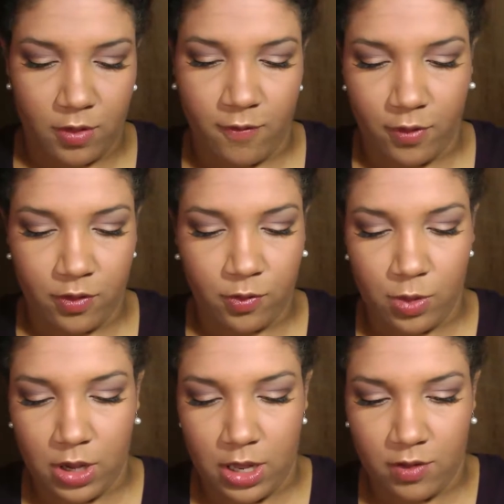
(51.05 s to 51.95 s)
The first
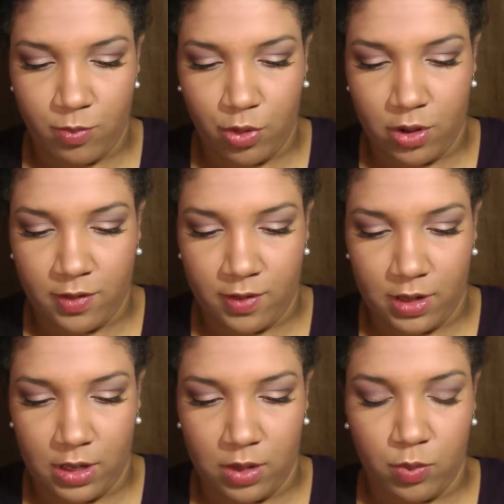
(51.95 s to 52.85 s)
one is
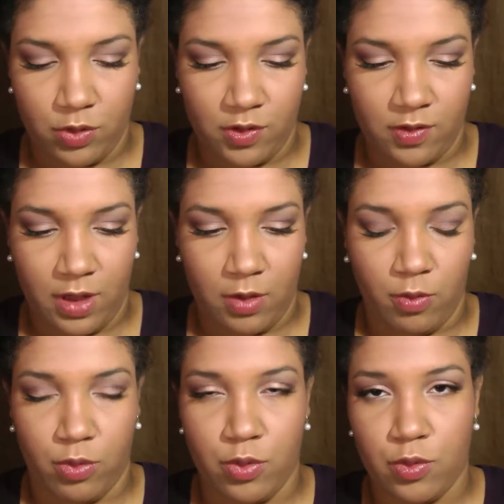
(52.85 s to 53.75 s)
Bronzine, which is a
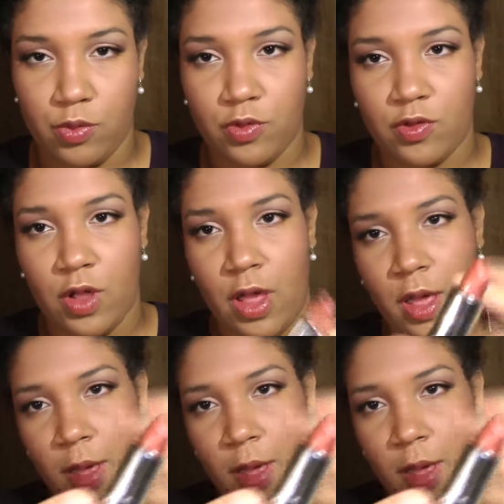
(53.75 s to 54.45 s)
rouge